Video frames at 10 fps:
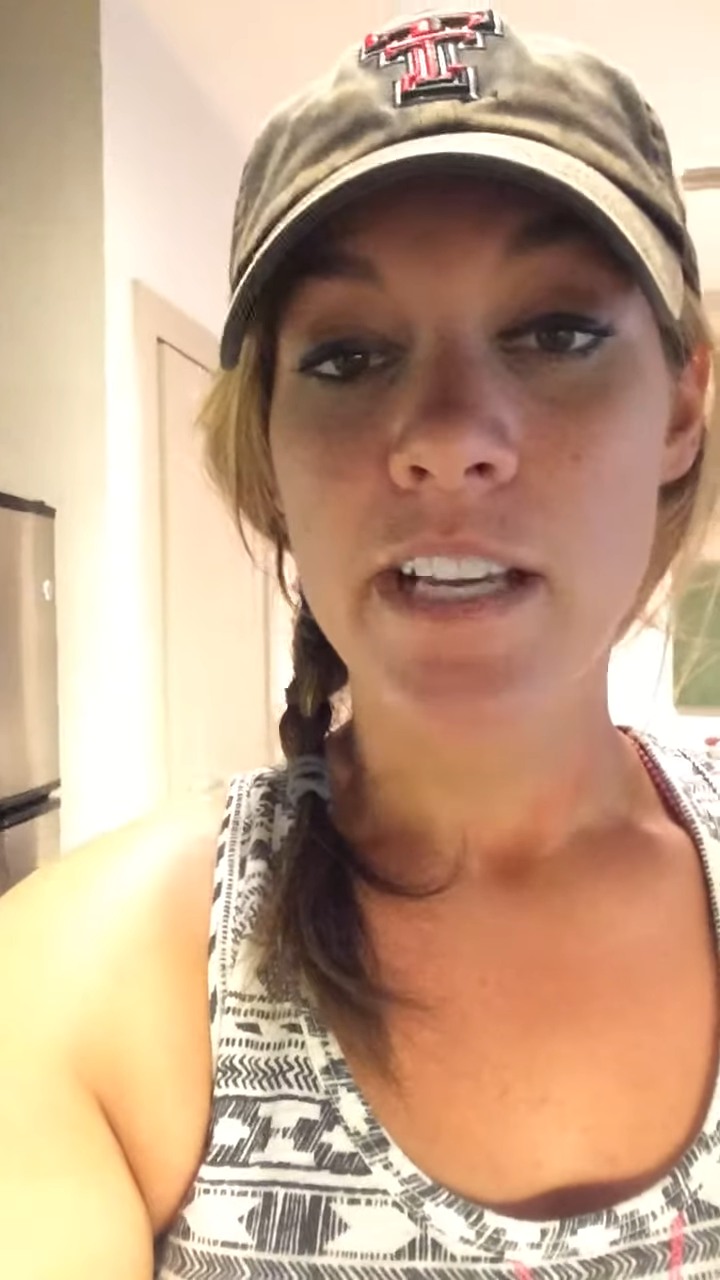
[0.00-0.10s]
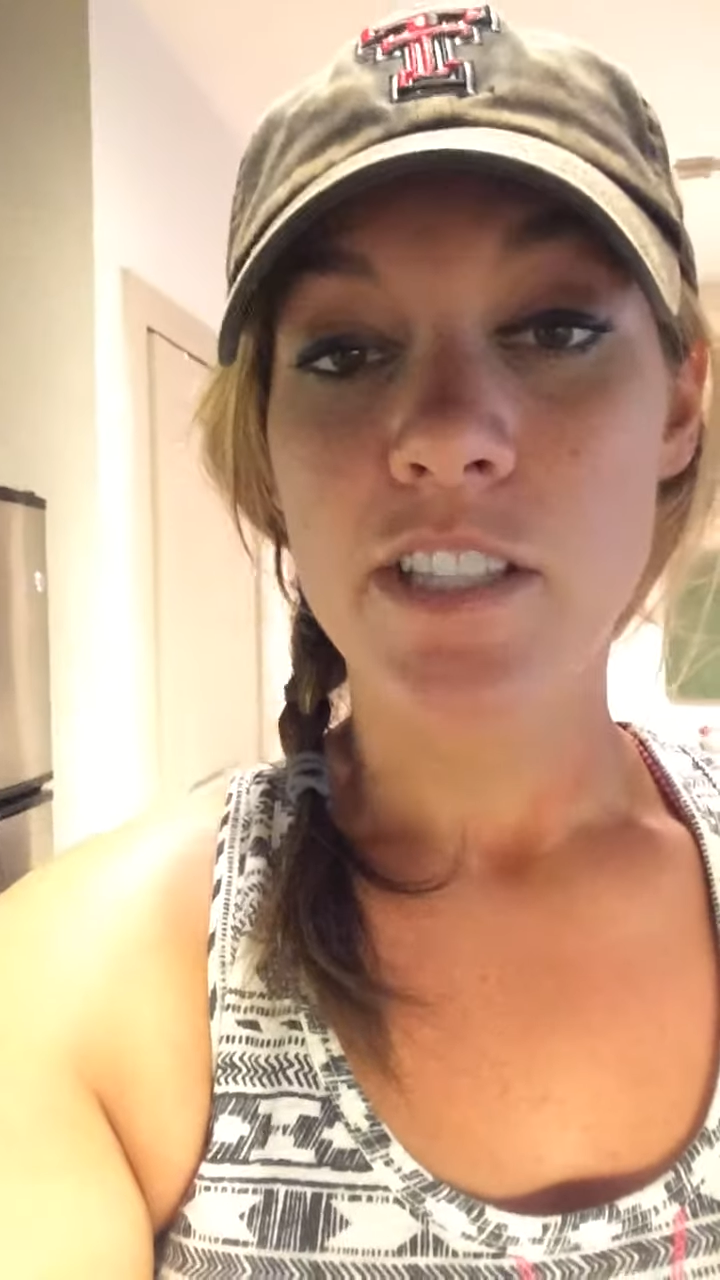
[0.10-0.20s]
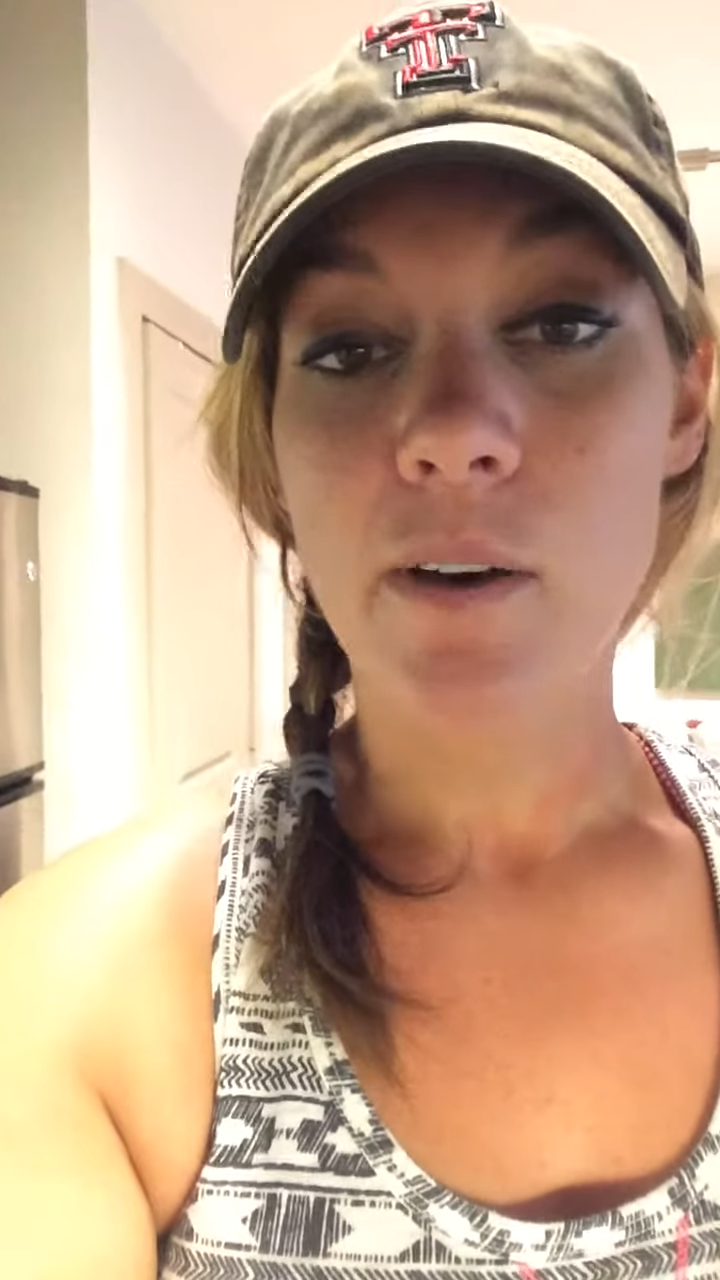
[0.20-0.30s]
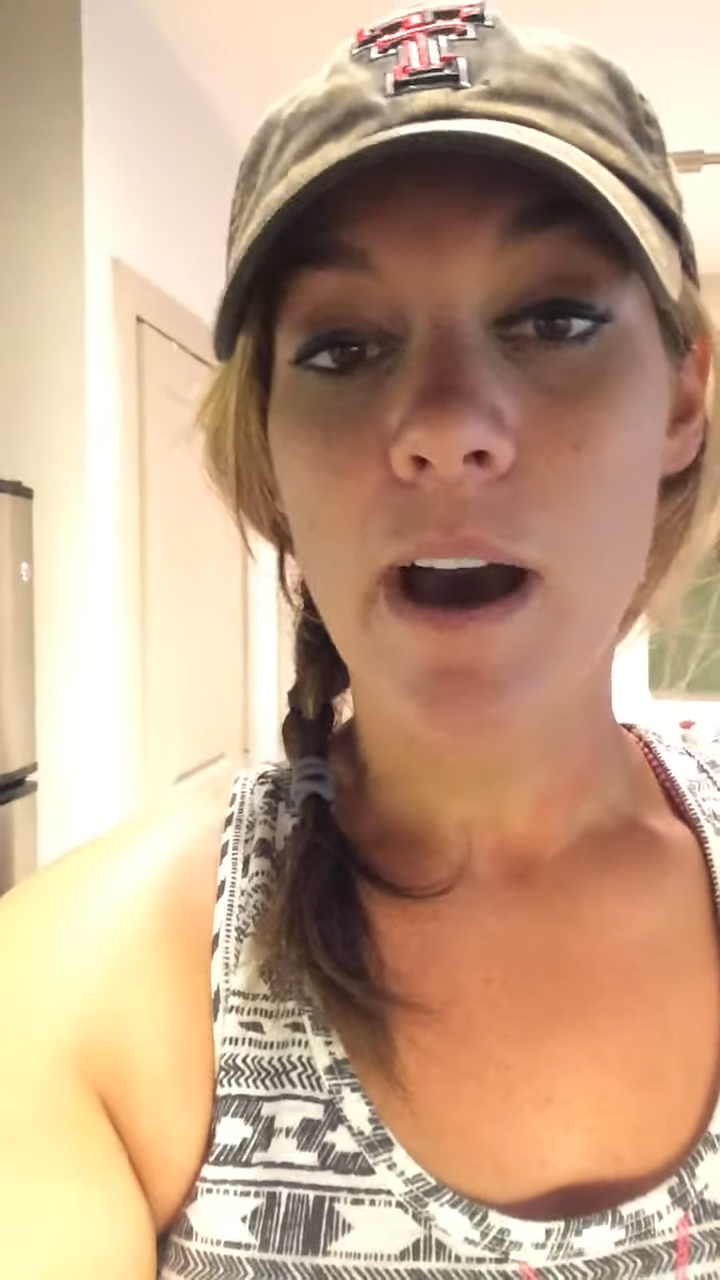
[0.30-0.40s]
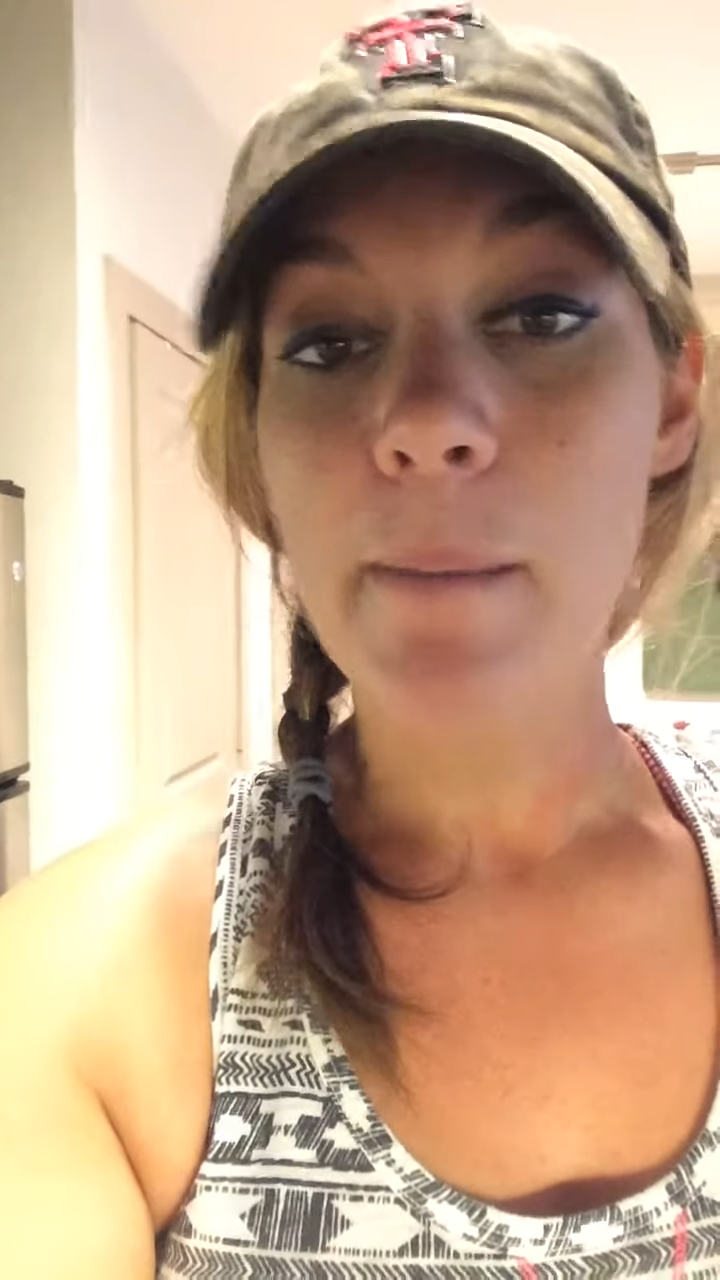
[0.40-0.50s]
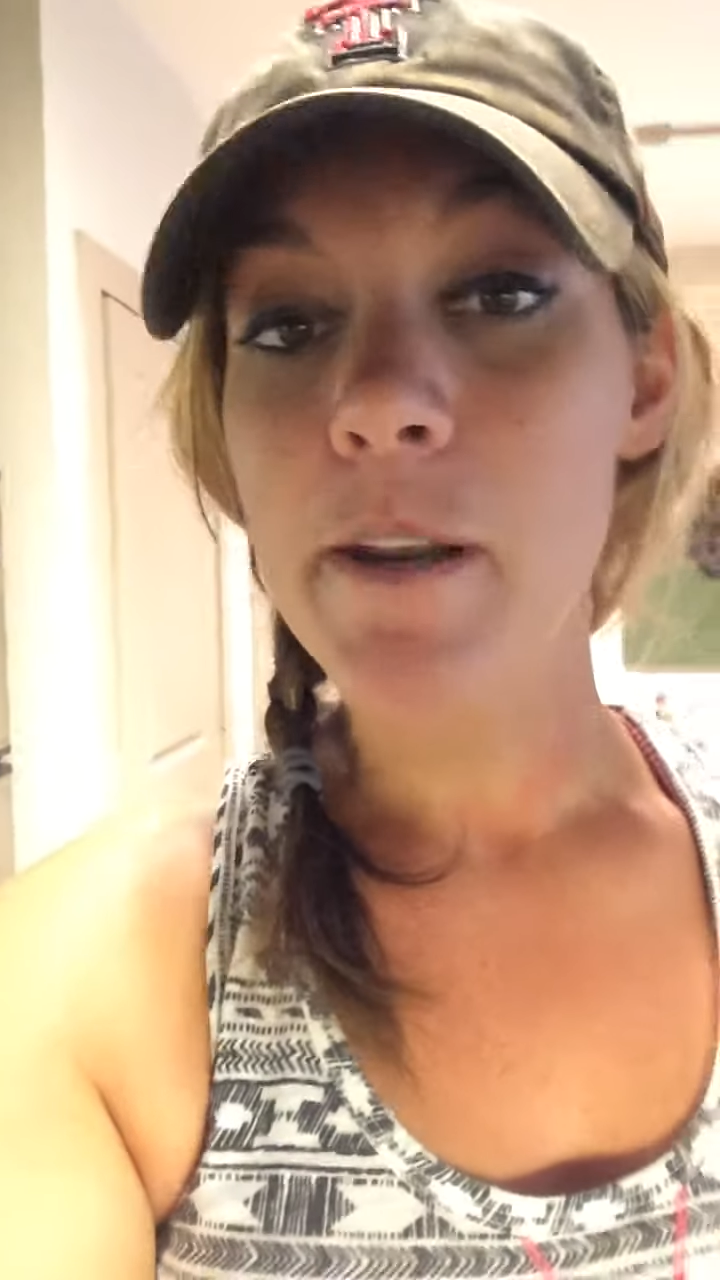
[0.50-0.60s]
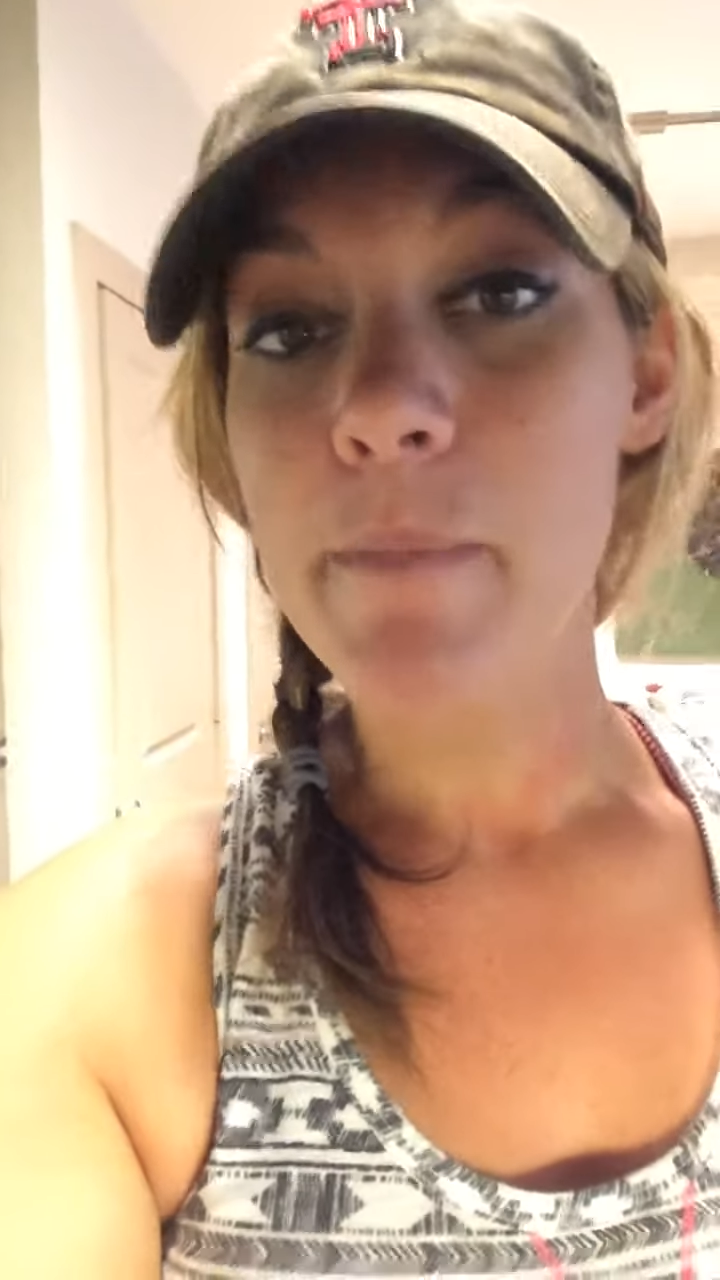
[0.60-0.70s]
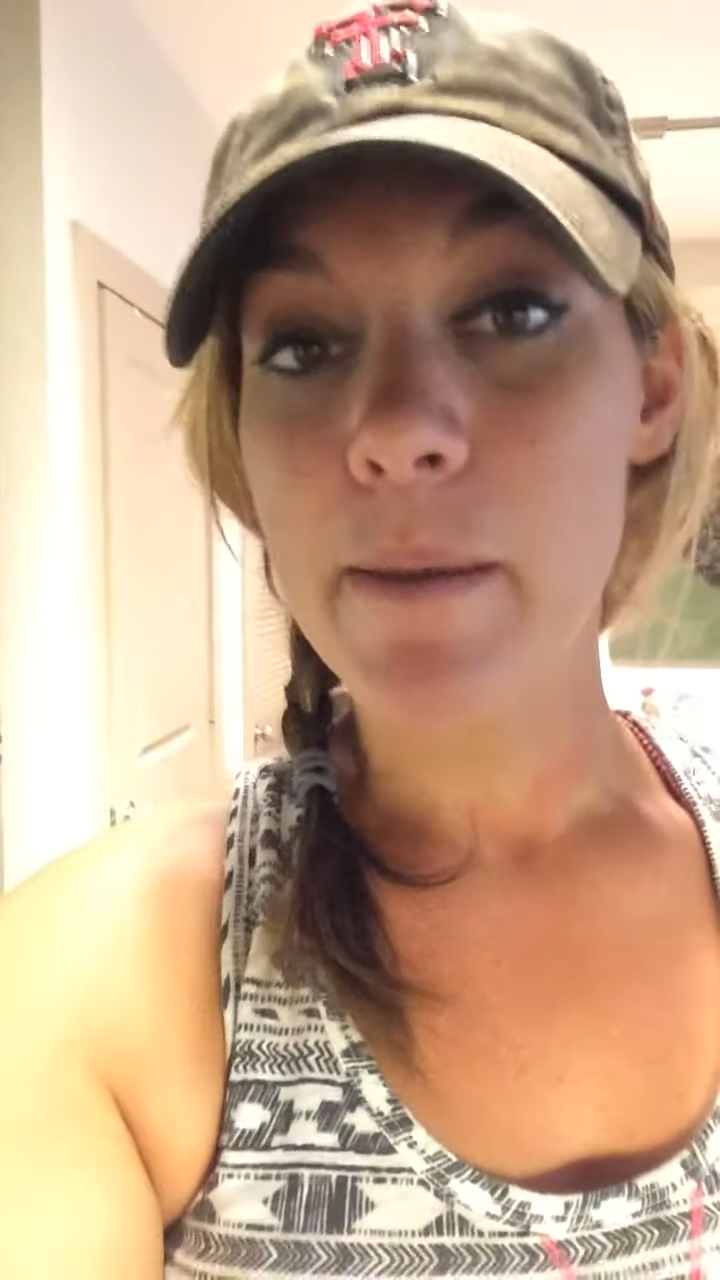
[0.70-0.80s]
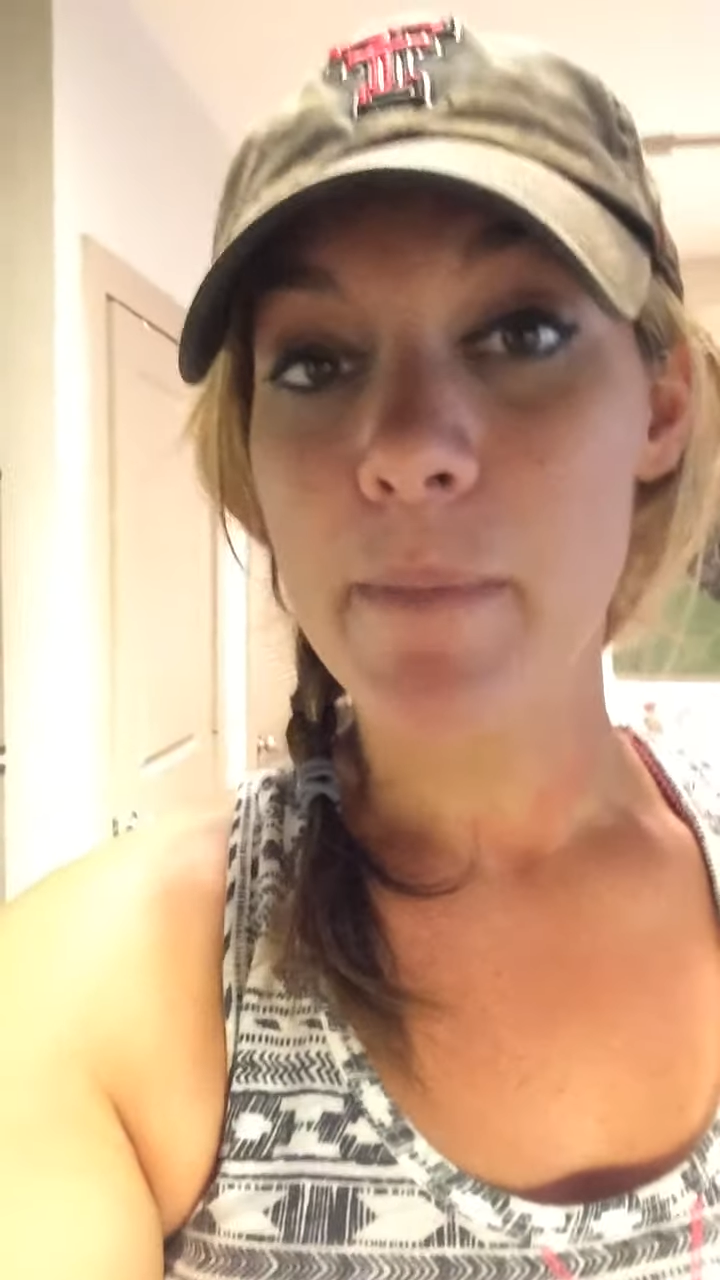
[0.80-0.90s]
So I'm going to make